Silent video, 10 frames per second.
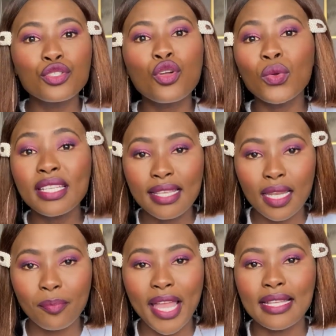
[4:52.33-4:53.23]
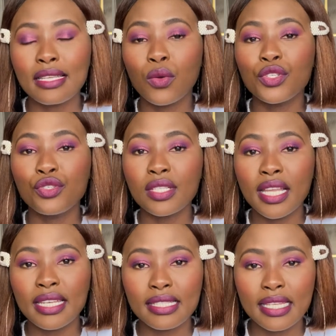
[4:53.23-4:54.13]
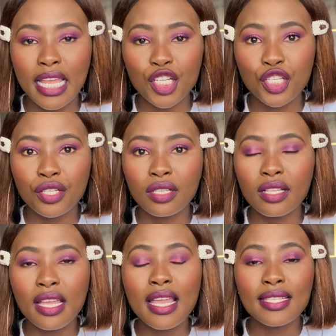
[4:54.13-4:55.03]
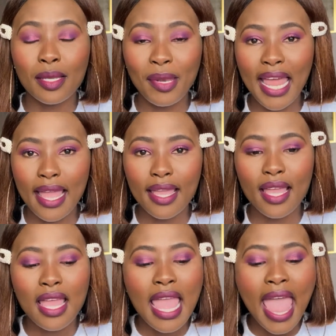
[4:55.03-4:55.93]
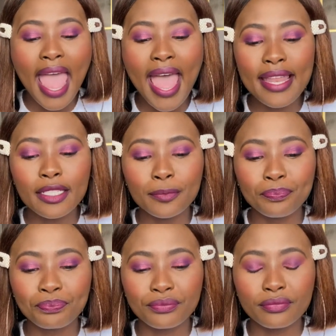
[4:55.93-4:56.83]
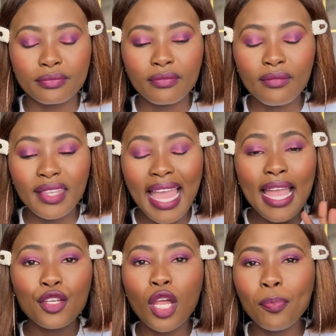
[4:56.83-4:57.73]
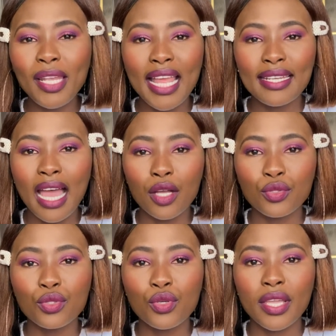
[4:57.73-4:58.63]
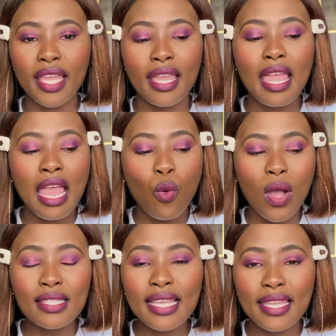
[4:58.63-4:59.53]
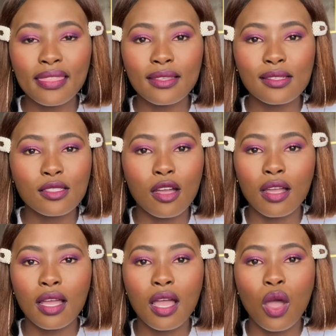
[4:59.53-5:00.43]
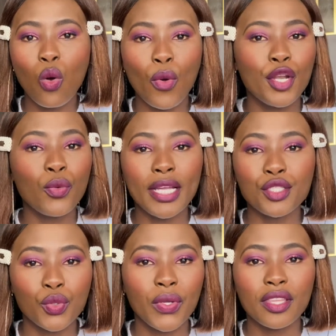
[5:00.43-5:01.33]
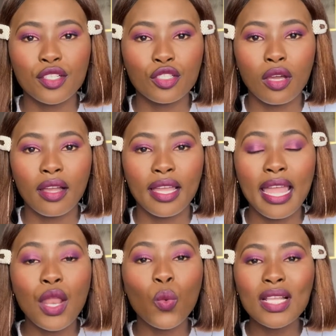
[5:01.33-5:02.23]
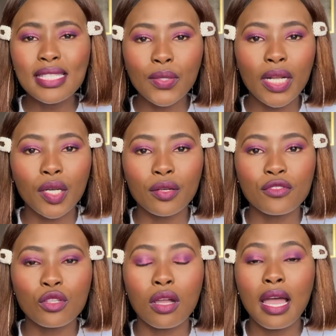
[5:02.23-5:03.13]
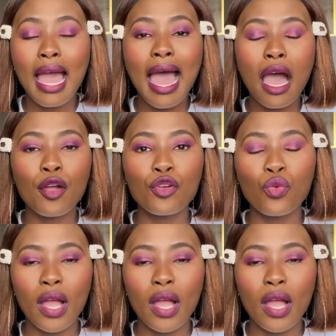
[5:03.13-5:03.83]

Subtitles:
only selling bags, and I was using an international supplier, and I had not planned out with, okay, once I get the stock, what do I do with the stock? And once I run out of stock, how do